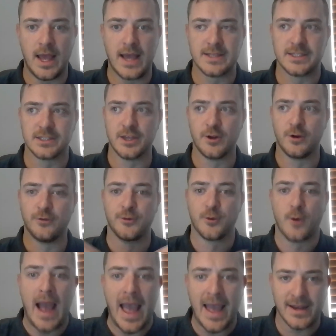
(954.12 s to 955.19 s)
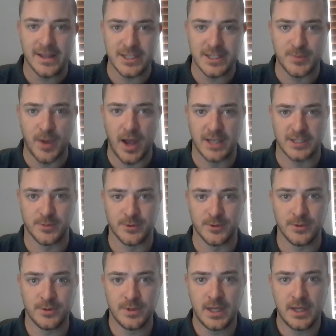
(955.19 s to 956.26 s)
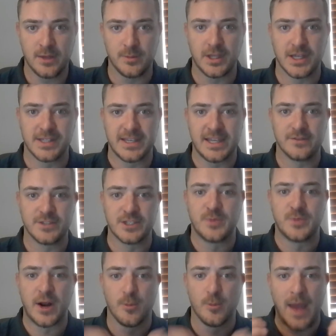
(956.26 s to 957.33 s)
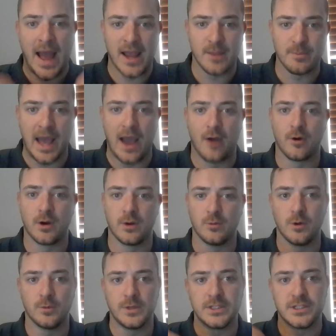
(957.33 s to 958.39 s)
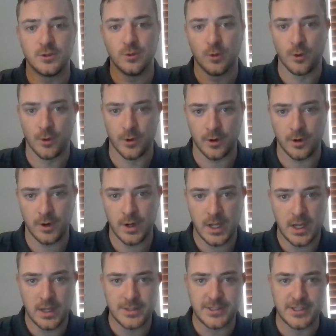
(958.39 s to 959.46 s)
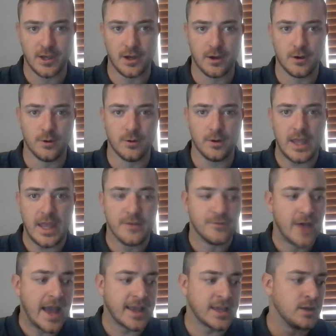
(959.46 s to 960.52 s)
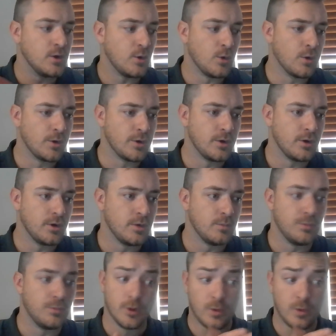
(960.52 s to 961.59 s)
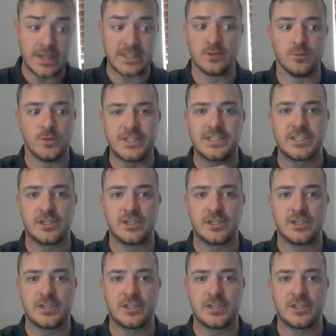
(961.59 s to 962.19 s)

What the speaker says: as little variety as possible because it gives us better buying power on what we do order. So if I can order, the reason we